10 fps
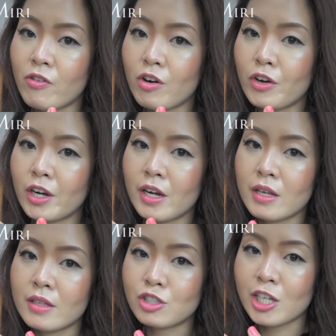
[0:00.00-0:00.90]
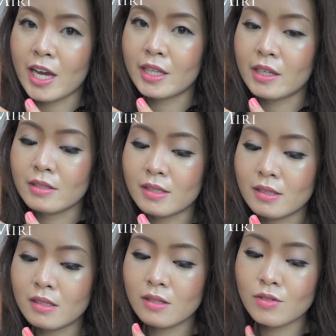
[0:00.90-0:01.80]
far the
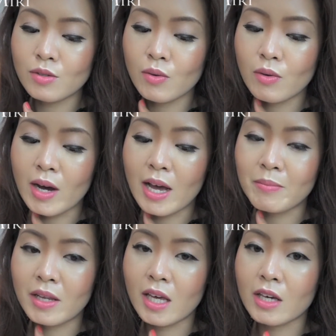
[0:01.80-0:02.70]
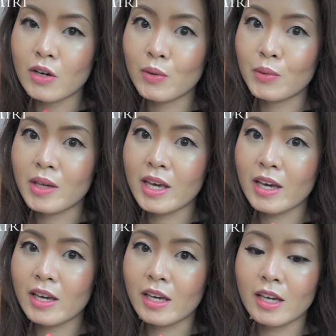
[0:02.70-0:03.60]
shiniest. So I'm like,
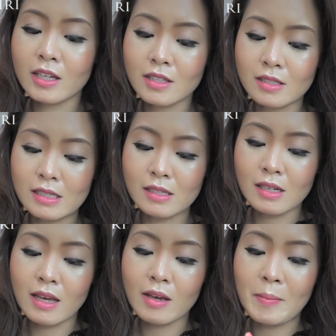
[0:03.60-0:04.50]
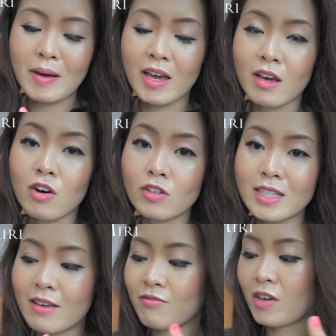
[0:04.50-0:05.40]
okay, this is like my
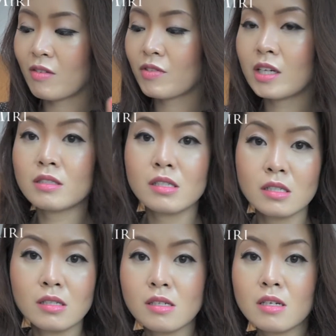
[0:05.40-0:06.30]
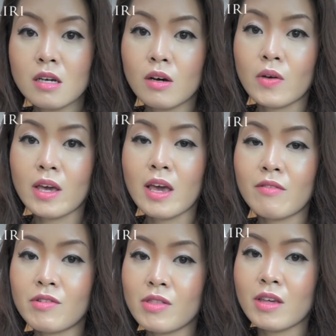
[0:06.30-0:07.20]
all-time favorite. Okay,
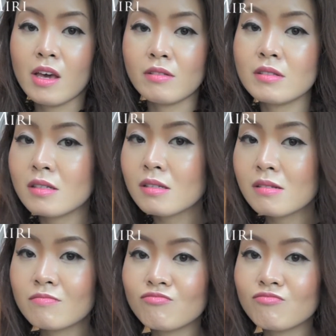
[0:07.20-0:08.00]
everything else,